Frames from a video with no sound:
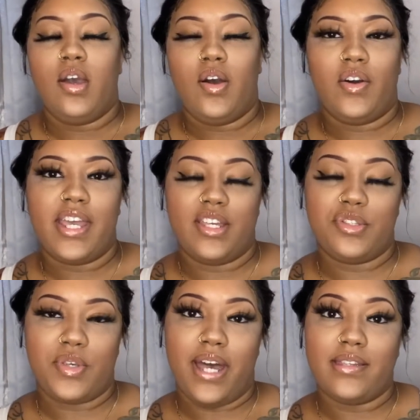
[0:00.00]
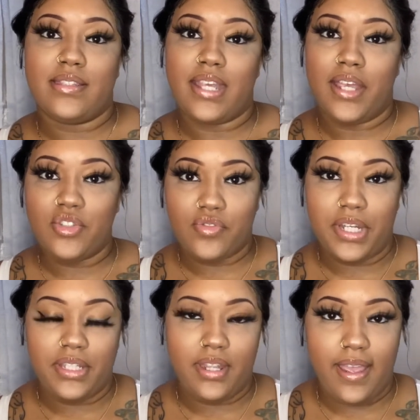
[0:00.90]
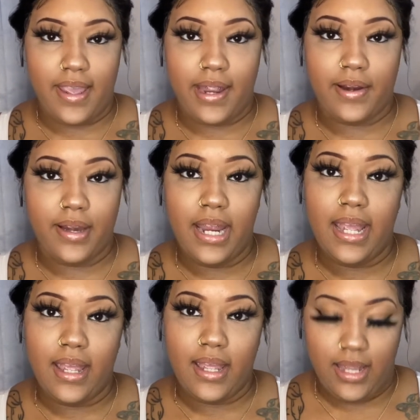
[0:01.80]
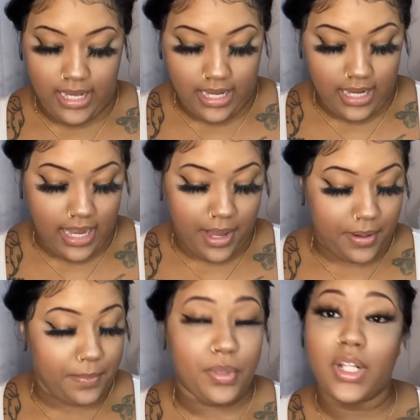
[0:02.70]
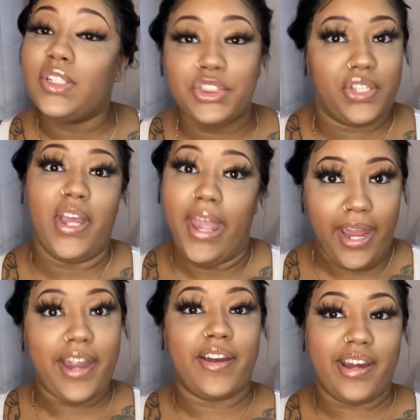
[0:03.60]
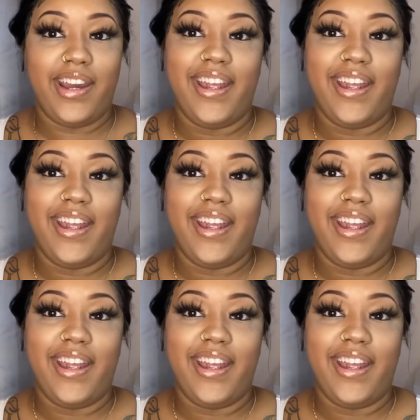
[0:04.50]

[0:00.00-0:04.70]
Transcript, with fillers: Okay, so I saturated the hair, plunged the hair